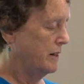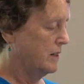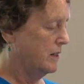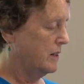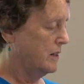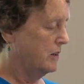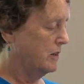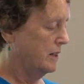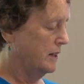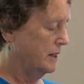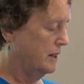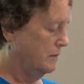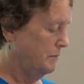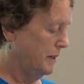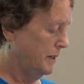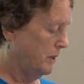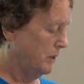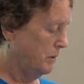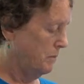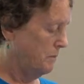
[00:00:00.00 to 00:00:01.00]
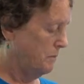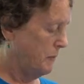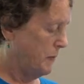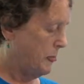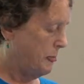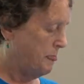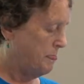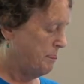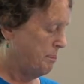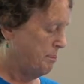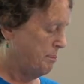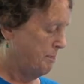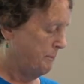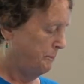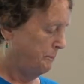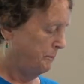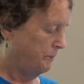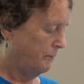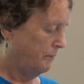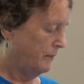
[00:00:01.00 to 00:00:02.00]
I just looked at it a minute ago.
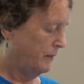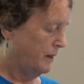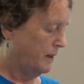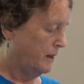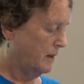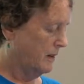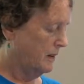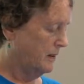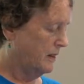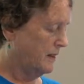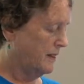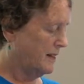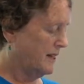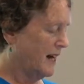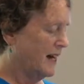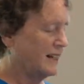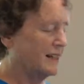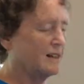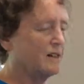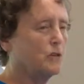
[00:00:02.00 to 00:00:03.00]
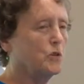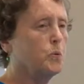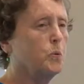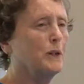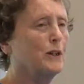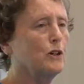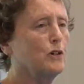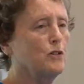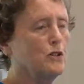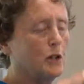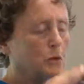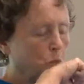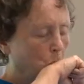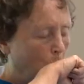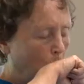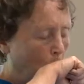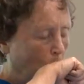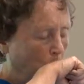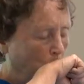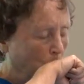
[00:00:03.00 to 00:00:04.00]
It's got twitters and
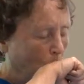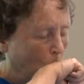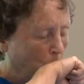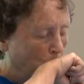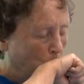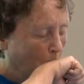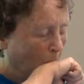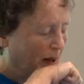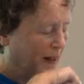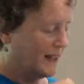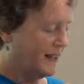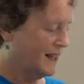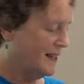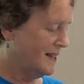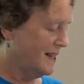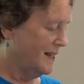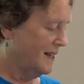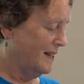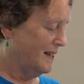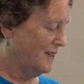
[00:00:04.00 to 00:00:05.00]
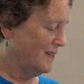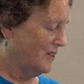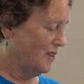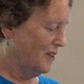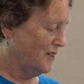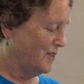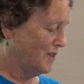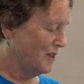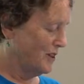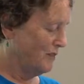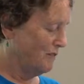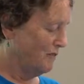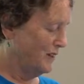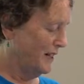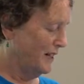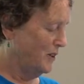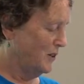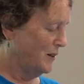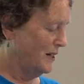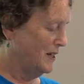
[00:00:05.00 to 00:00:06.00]
kisses and all sorts of
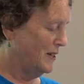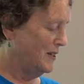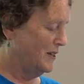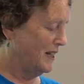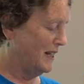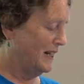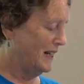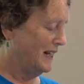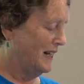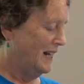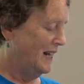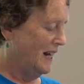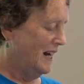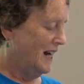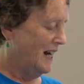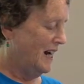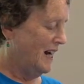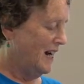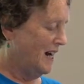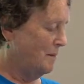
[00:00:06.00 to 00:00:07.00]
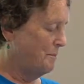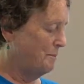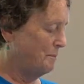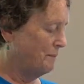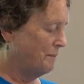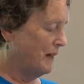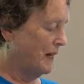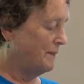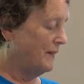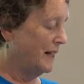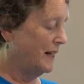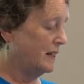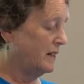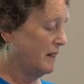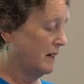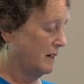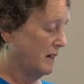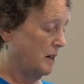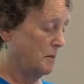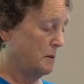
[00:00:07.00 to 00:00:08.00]
funny noises in it. Um, and then
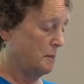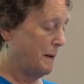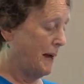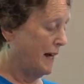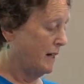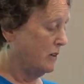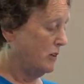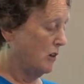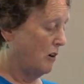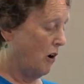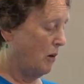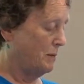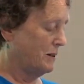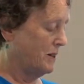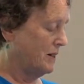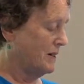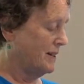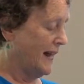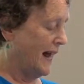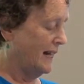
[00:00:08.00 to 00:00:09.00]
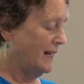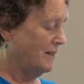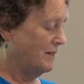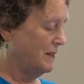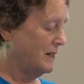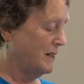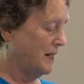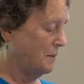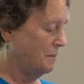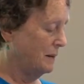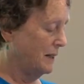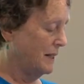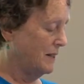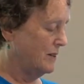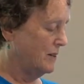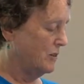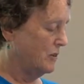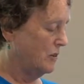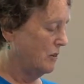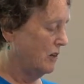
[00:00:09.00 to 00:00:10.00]
it comes back to almost exactly the same
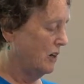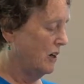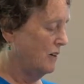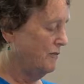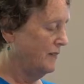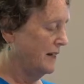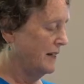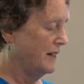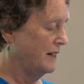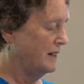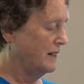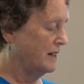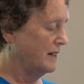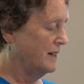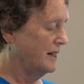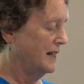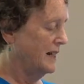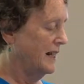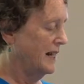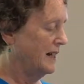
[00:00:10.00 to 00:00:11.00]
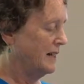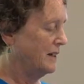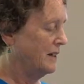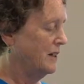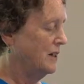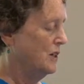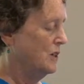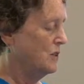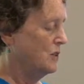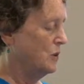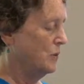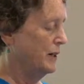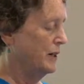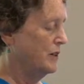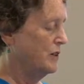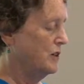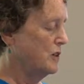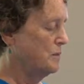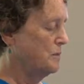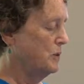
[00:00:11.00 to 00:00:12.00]
place it took off, and it does it again. So
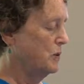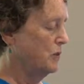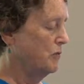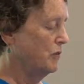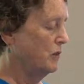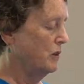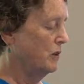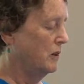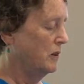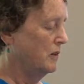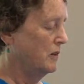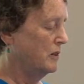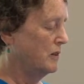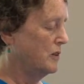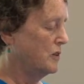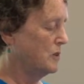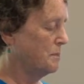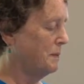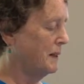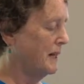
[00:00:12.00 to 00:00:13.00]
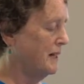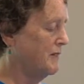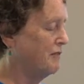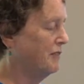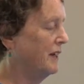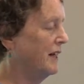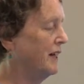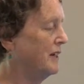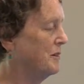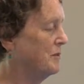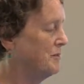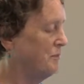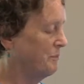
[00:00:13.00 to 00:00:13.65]
here's this beautiful display thread.